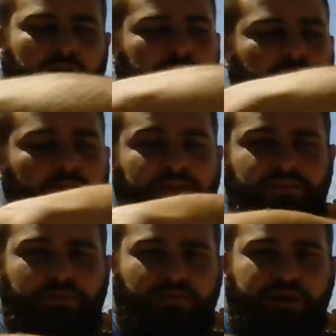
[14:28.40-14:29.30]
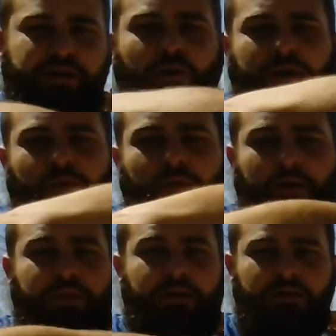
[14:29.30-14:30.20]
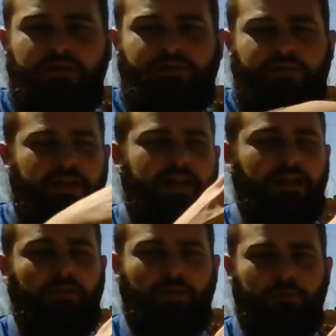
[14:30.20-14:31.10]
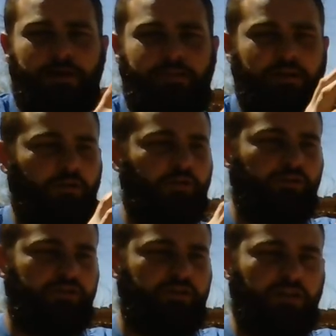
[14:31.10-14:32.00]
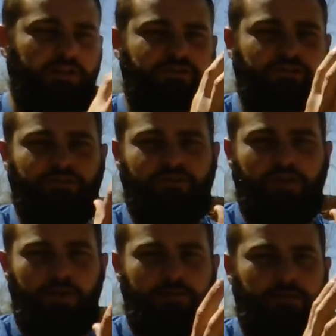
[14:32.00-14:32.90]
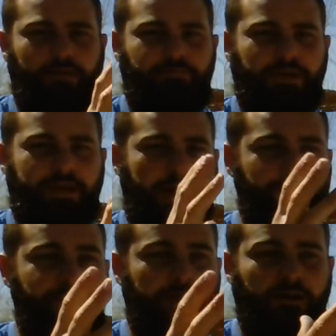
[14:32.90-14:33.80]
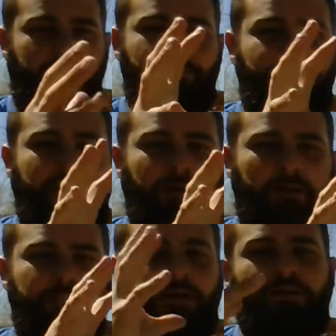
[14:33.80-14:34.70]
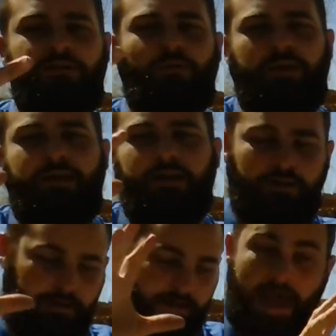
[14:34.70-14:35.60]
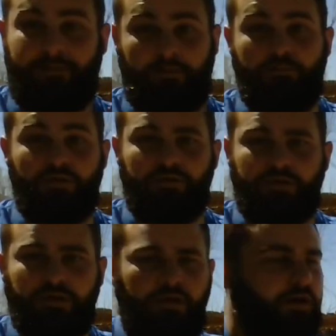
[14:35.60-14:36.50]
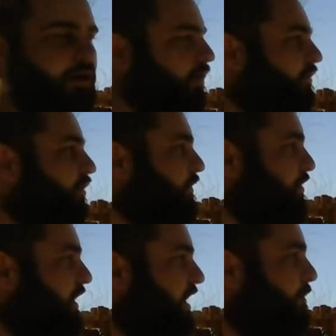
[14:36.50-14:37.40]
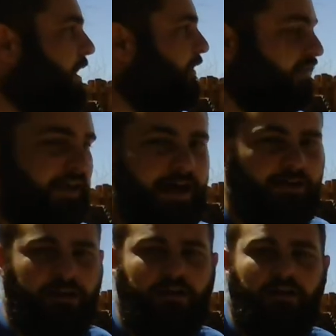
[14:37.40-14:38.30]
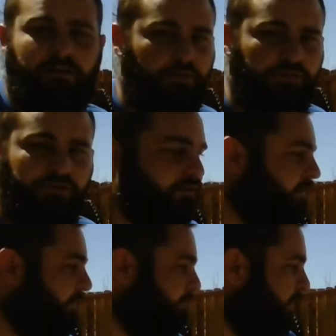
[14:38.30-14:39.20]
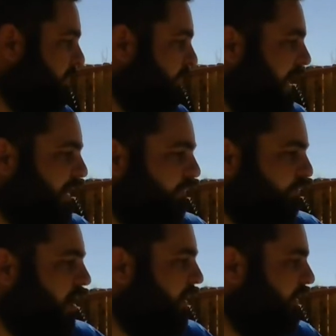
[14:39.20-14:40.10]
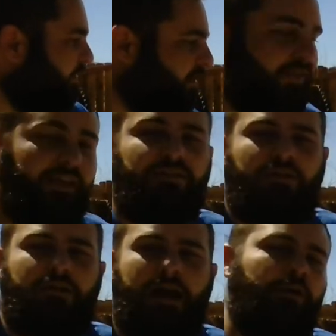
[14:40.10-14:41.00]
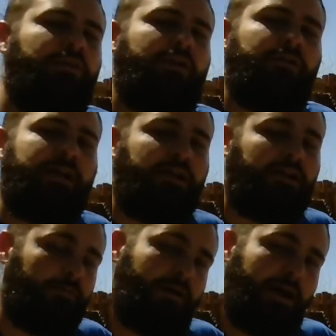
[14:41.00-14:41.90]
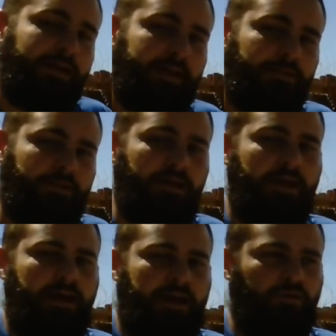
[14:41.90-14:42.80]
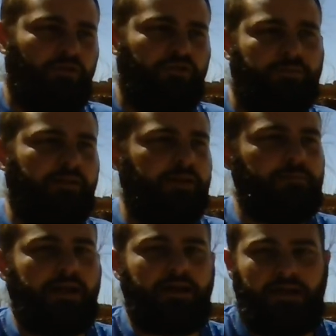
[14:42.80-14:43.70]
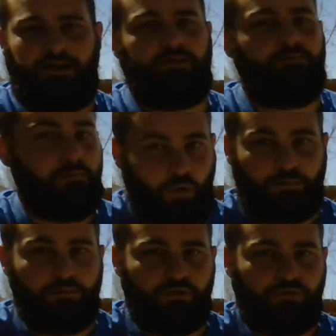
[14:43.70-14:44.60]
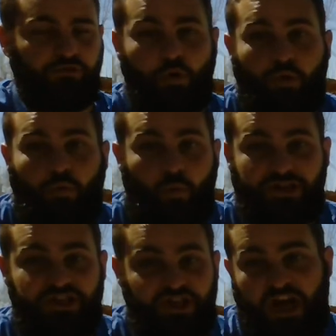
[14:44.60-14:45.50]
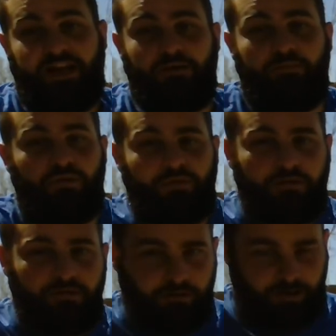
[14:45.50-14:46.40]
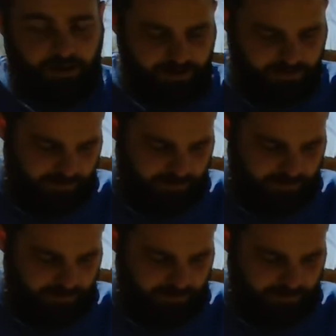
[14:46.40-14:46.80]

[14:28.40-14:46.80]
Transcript: of all this debris going around the Earth, and little by little those clusters became bigger and bigger and bigger until we have a moon. So if you think about Saturn and all those different ice rocks and things that are out there, they could combine together and ultimately make more moons or one giant moon, okay?